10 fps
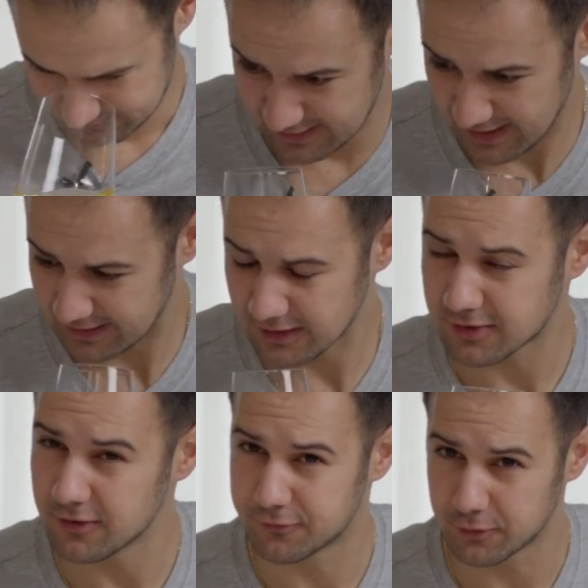Not getting a
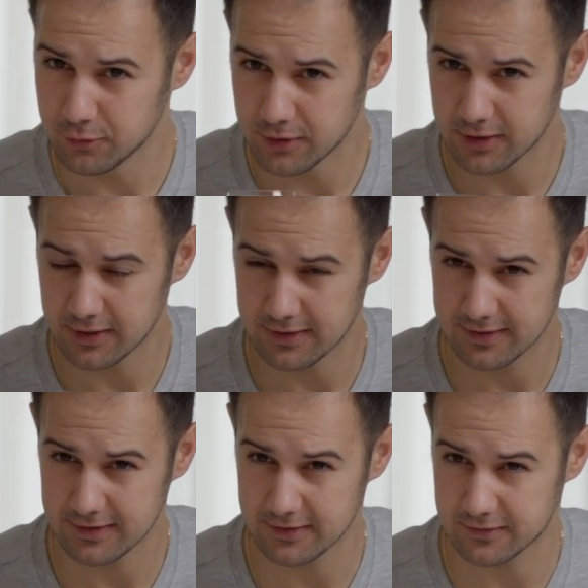ton of fruit,
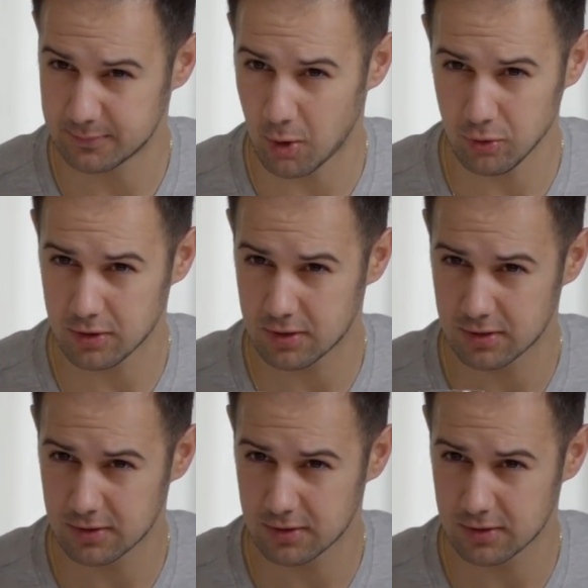smoke,